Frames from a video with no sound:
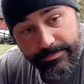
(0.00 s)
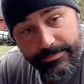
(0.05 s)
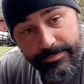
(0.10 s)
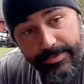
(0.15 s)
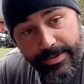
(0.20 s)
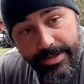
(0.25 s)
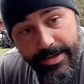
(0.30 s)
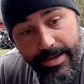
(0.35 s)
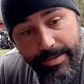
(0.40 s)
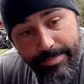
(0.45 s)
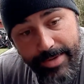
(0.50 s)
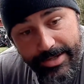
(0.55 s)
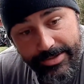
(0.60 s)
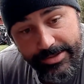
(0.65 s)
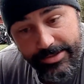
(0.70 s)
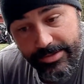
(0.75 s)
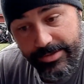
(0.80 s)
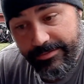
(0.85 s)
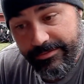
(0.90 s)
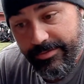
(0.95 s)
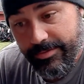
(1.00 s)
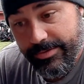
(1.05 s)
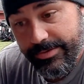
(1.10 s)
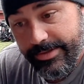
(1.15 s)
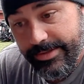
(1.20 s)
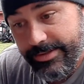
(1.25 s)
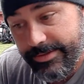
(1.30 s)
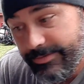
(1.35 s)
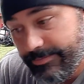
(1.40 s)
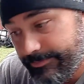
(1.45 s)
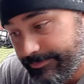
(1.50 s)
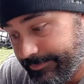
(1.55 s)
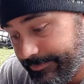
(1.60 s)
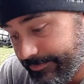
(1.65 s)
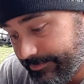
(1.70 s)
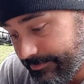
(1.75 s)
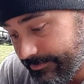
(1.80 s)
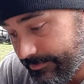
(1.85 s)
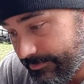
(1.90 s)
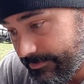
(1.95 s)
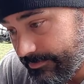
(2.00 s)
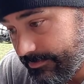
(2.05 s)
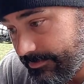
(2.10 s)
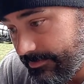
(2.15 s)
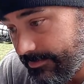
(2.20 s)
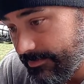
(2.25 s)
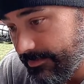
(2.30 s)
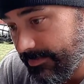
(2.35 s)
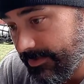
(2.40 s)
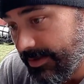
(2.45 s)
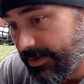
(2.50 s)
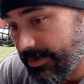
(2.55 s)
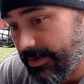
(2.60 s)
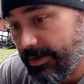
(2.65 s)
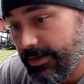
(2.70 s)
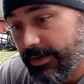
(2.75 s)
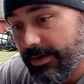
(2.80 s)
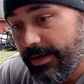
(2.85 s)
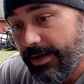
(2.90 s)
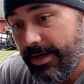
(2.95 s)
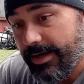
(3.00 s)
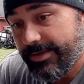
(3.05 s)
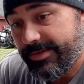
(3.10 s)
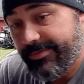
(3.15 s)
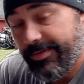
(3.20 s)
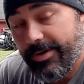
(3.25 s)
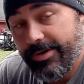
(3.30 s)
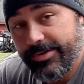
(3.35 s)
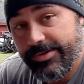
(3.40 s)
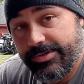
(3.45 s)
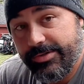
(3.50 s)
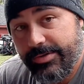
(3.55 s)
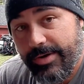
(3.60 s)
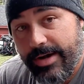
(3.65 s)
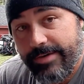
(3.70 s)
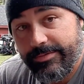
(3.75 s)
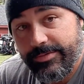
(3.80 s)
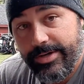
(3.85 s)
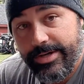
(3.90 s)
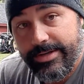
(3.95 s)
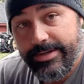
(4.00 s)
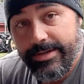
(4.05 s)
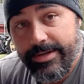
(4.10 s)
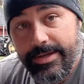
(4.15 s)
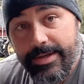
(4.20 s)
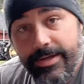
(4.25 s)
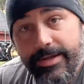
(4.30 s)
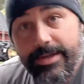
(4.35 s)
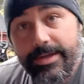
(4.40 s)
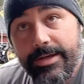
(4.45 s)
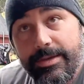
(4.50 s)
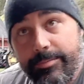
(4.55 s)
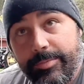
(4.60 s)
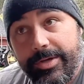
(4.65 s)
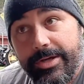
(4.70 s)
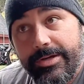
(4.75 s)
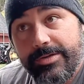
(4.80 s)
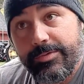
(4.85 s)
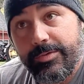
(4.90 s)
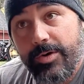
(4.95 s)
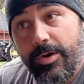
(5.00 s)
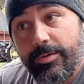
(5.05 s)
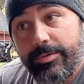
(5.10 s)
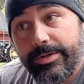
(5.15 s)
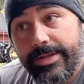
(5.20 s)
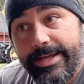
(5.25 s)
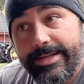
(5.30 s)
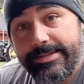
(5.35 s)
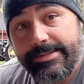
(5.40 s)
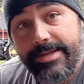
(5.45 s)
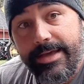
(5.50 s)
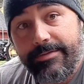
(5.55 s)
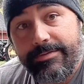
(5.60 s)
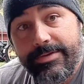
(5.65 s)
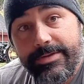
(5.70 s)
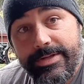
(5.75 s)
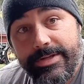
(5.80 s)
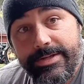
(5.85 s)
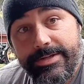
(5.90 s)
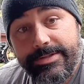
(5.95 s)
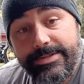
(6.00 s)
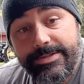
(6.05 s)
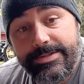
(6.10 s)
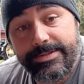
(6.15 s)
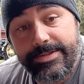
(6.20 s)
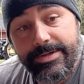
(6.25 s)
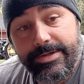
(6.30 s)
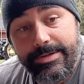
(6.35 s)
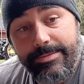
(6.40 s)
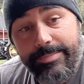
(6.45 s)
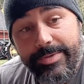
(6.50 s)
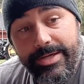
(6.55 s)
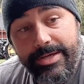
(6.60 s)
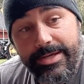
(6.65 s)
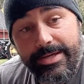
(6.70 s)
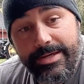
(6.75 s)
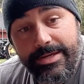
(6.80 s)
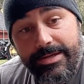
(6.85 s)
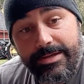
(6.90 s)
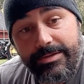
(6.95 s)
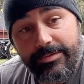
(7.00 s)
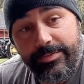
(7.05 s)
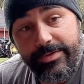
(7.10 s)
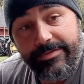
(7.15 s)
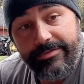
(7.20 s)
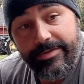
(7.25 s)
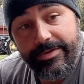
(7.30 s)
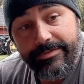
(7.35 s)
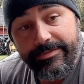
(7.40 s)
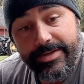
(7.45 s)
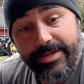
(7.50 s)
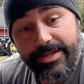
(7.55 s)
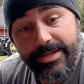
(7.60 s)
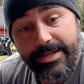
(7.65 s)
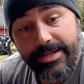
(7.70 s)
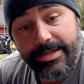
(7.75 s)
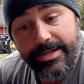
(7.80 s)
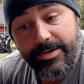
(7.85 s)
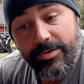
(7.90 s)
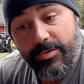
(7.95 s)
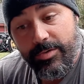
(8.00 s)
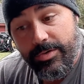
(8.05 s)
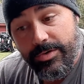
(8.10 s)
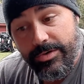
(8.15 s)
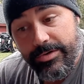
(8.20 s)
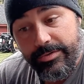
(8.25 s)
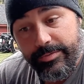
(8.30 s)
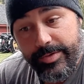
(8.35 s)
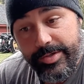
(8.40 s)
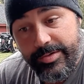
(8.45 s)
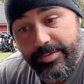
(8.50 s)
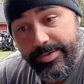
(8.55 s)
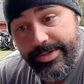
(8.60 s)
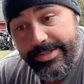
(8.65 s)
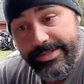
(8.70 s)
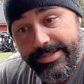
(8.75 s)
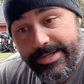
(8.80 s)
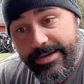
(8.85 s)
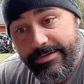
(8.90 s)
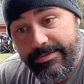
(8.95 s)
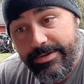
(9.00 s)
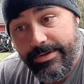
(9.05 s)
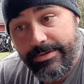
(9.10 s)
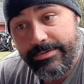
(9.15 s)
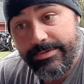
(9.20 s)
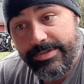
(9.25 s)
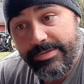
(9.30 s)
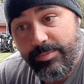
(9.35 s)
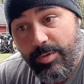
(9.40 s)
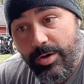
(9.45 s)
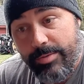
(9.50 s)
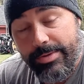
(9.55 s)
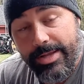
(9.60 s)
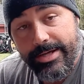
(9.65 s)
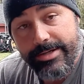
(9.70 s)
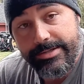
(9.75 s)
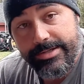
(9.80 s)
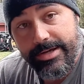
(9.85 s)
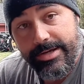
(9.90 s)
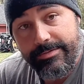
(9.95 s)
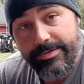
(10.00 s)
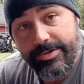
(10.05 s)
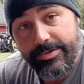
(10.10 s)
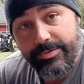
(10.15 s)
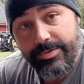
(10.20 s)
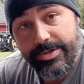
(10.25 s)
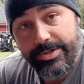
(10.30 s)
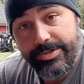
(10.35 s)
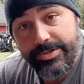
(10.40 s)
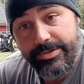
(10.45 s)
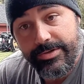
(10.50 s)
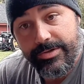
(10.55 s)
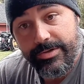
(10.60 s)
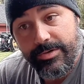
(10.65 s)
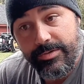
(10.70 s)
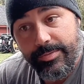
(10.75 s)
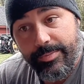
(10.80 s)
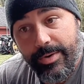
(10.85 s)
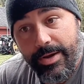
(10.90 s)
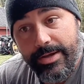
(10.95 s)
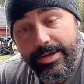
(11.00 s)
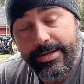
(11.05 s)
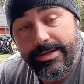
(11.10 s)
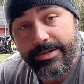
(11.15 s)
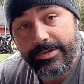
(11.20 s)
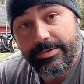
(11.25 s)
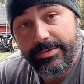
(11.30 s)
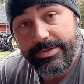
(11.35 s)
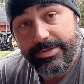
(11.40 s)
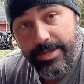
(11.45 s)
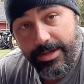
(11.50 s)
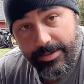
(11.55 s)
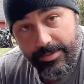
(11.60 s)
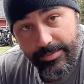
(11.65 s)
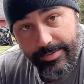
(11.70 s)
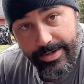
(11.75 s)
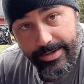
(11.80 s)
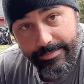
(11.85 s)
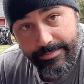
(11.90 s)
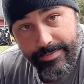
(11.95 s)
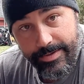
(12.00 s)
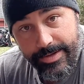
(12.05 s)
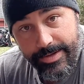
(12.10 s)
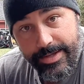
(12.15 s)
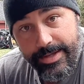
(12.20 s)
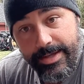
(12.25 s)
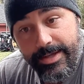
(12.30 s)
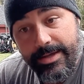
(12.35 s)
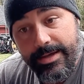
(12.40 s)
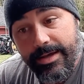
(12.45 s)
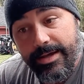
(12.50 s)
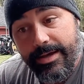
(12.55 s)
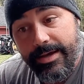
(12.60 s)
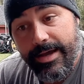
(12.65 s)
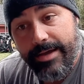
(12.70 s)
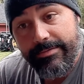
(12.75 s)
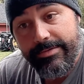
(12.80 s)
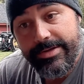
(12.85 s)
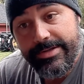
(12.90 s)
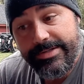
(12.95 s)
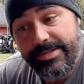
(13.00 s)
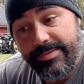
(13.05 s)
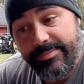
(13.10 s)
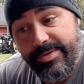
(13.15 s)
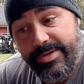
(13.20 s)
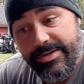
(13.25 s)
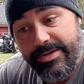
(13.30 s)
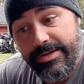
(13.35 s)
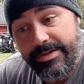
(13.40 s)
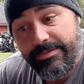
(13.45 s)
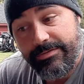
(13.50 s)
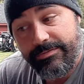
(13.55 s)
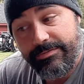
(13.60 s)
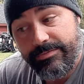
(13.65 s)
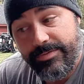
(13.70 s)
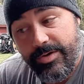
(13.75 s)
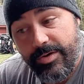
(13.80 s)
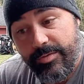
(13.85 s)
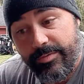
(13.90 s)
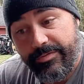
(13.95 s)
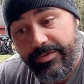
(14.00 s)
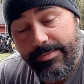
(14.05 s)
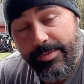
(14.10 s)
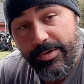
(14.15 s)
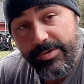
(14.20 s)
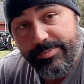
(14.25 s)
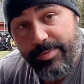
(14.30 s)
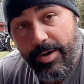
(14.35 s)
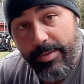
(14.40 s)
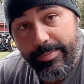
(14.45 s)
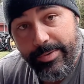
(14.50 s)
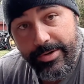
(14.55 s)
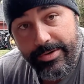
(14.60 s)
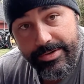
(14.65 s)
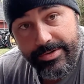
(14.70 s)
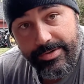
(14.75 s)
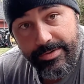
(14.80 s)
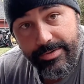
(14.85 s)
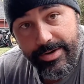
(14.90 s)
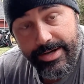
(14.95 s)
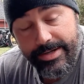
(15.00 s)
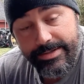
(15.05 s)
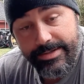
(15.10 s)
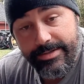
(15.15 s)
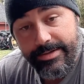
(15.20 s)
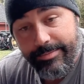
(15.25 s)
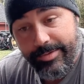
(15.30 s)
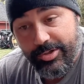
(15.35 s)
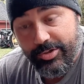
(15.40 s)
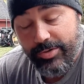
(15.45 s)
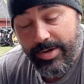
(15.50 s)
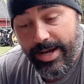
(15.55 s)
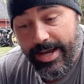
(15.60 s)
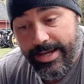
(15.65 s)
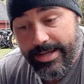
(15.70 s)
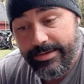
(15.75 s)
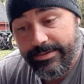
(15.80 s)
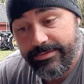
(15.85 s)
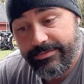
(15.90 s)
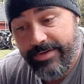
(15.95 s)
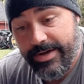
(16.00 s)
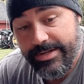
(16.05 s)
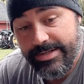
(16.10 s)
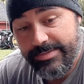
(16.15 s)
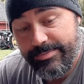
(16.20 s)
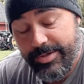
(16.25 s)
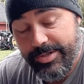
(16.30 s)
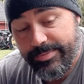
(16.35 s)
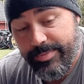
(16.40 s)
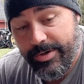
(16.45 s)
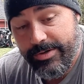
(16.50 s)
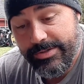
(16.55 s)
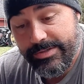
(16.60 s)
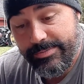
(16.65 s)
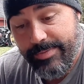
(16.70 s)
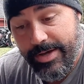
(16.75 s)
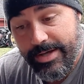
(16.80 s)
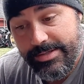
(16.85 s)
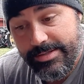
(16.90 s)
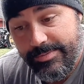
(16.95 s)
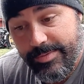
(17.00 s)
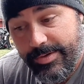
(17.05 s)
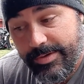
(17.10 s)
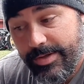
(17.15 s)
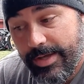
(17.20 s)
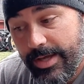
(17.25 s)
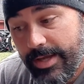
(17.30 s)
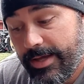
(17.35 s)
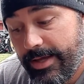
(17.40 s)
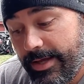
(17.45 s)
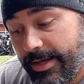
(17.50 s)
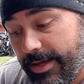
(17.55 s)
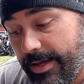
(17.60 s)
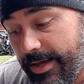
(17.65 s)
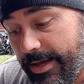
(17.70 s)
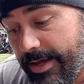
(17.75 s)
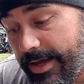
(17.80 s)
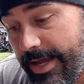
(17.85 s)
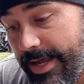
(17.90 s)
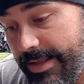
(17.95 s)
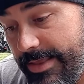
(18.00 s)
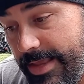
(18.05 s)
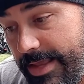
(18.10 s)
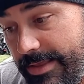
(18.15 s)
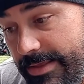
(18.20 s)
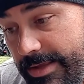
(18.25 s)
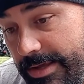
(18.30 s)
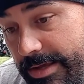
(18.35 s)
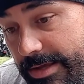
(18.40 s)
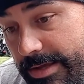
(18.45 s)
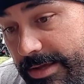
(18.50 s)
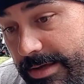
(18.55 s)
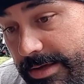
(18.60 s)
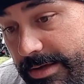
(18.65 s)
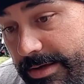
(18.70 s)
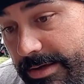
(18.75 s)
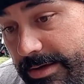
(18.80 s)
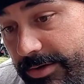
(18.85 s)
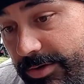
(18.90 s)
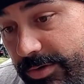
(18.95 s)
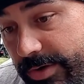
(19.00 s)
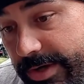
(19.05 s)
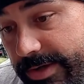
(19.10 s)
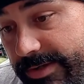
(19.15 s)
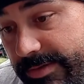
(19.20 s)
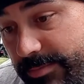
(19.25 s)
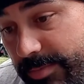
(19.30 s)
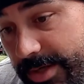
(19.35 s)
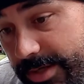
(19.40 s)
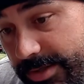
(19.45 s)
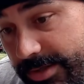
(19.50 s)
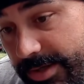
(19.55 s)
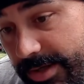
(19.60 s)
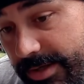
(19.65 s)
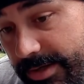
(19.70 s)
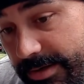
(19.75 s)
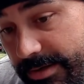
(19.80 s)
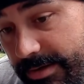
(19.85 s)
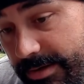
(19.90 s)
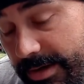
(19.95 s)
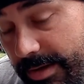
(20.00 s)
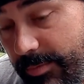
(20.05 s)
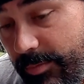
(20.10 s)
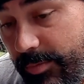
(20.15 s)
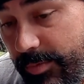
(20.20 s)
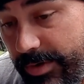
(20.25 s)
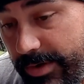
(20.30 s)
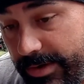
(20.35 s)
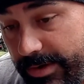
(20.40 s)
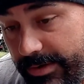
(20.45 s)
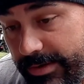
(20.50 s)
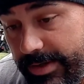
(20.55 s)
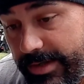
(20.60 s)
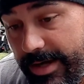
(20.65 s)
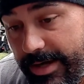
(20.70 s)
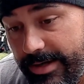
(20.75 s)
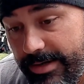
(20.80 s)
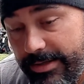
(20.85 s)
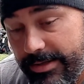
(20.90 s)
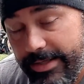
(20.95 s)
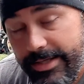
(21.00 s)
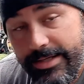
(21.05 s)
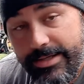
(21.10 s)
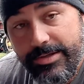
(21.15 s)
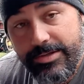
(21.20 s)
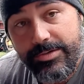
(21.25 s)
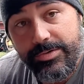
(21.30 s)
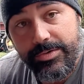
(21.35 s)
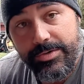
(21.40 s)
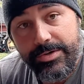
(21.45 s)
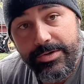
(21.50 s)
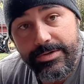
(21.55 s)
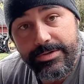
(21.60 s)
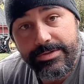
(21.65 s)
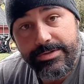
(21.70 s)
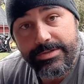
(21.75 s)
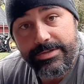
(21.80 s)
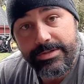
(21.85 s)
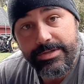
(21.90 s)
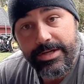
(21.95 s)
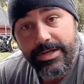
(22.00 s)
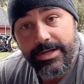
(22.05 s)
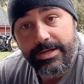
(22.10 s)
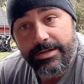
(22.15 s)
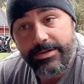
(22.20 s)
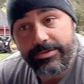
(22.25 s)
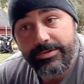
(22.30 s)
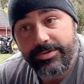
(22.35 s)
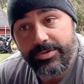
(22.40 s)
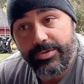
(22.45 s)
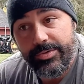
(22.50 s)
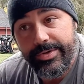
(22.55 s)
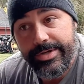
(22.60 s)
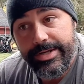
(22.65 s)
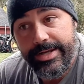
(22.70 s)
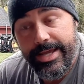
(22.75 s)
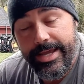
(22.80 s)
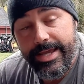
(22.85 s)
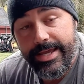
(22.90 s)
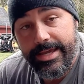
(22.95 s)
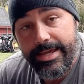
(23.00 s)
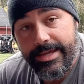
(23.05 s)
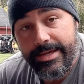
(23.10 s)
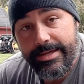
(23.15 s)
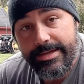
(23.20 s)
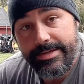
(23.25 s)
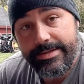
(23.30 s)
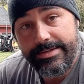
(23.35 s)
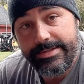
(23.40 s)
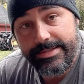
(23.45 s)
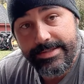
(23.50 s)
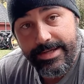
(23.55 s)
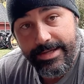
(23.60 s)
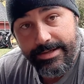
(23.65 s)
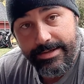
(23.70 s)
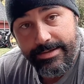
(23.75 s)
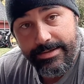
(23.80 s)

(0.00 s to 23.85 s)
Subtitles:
I'm actually looking forward to this. As far as drivetrain, because we're going with late 70s, it's going to be 350 or 327 small block Chevy traditional. We're probably going to do a tunnel ram. Everything's going to be, for the most part, period correct. I'm going to try to find as much parts as possible. And then the transmission, I'm really kind of leaning towards doing a stick.